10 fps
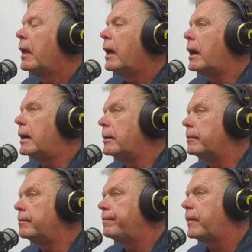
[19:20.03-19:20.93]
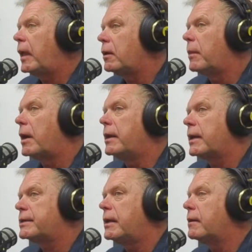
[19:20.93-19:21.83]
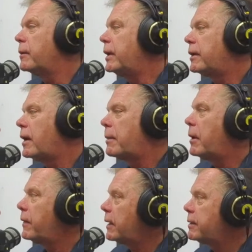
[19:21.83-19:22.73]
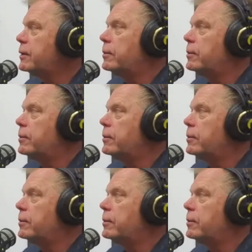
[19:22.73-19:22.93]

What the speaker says: About next year when you talk about that too.